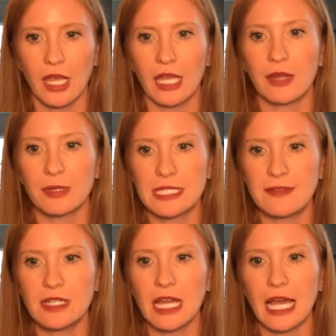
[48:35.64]
He
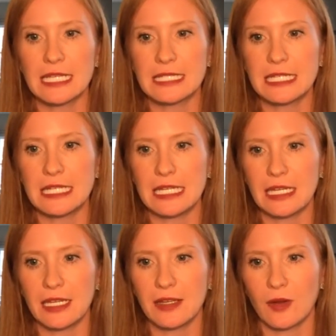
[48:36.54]
received an
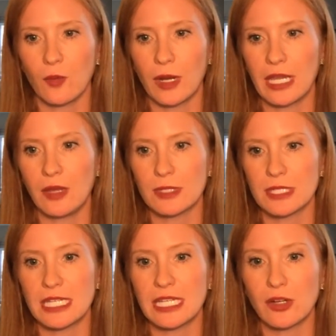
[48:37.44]
ICD when he was
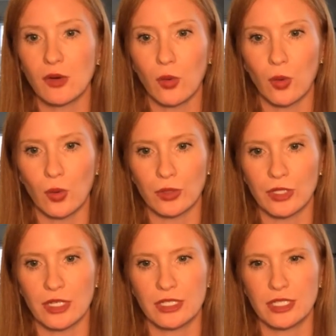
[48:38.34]
a year old
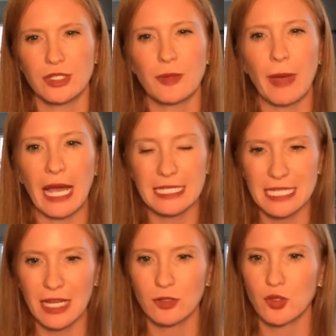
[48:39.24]
due to
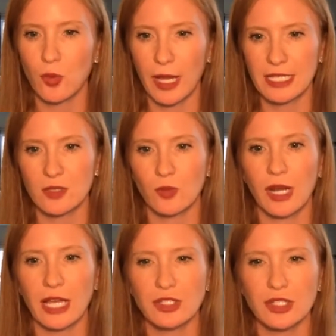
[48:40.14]
passing out twice. Would
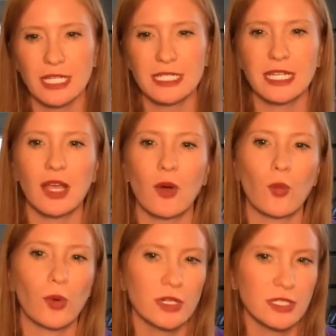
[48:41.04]
exercising
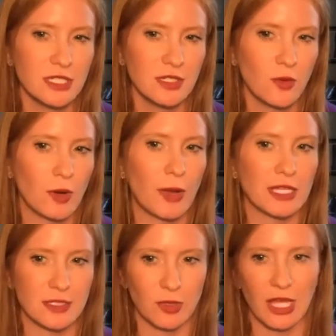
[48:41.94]
worsen or
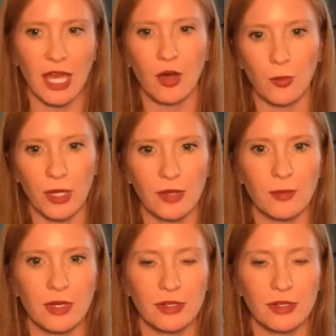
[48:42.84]
possibly help him?